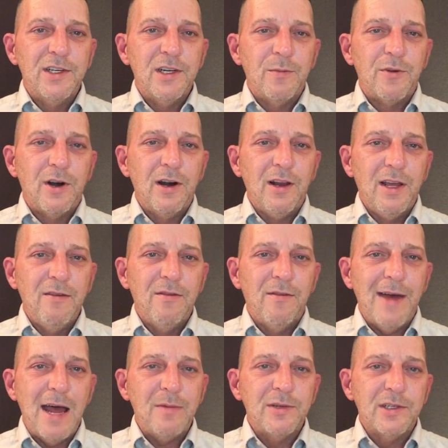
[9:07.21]
temporary leave of
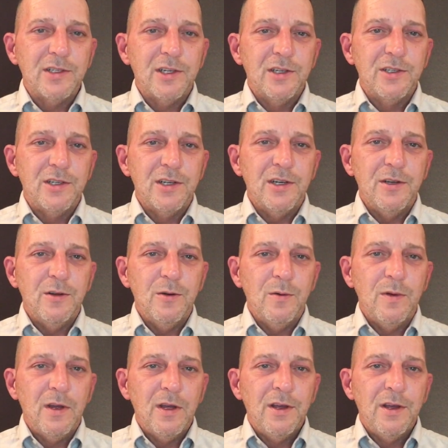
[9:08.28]
absences to